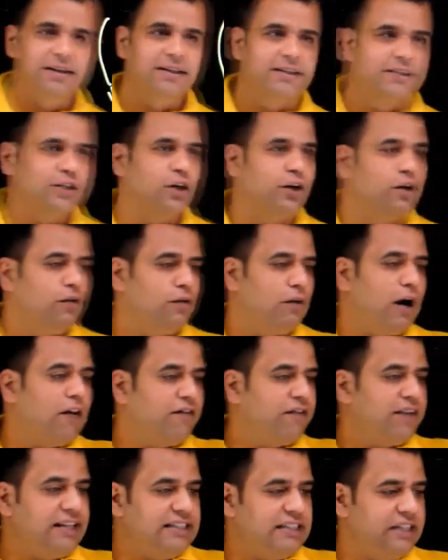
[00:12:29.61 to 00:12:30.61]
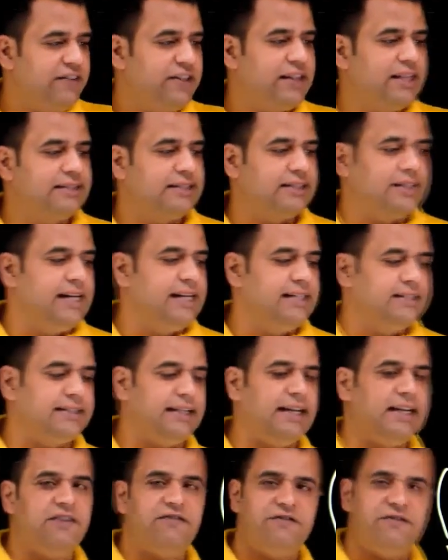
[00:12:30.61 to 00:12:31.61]
So after achieving the steady
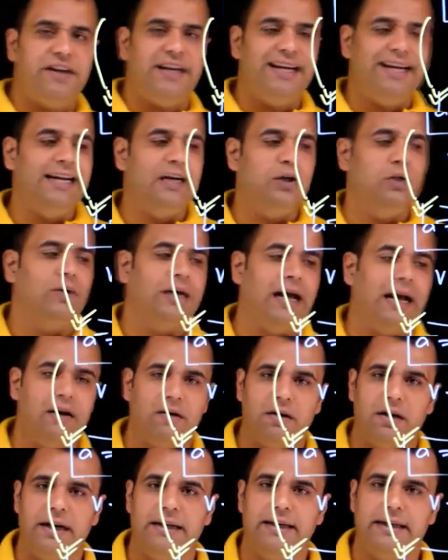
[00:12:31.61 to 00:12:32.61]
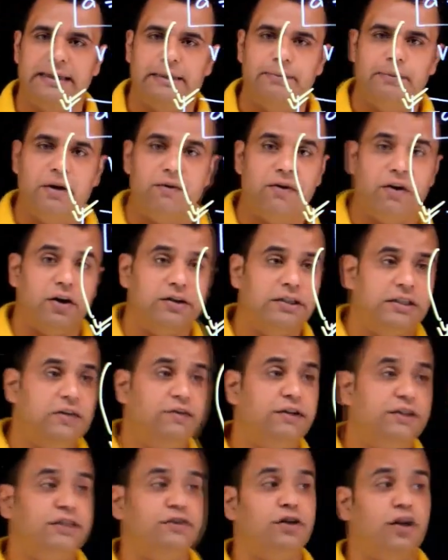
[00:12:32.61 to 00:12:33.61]
state, if we need to calculate the terminal velocity,
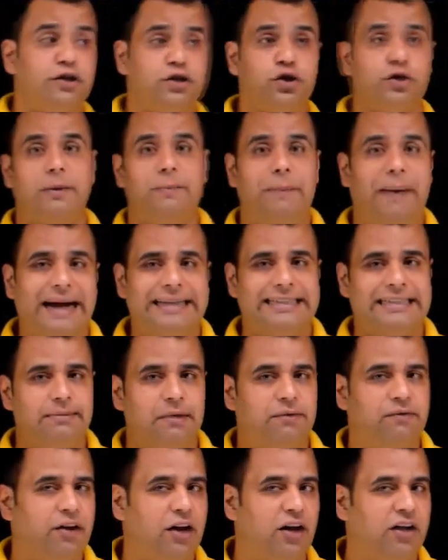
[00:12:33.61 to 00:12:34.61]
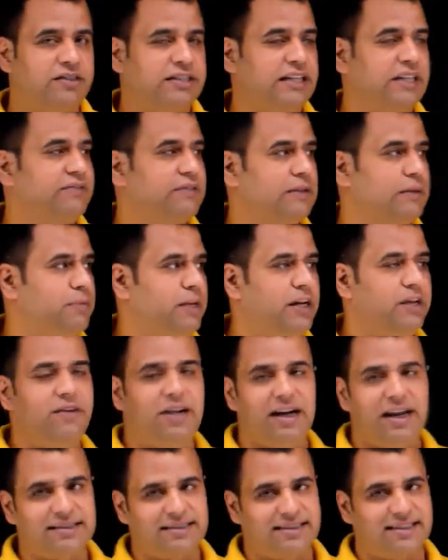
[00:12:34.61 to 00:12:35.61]
which is also the maximum velocity, if somebody will
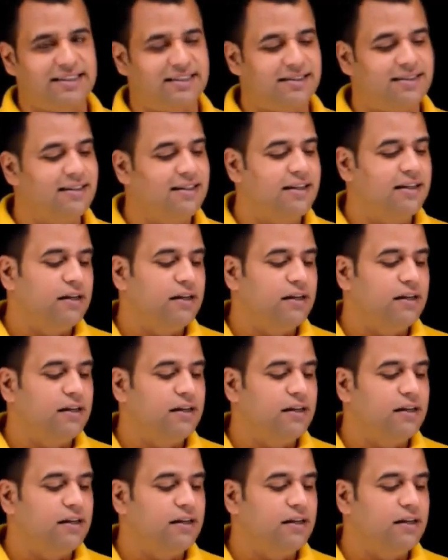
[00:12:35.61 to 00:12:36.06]
ask us,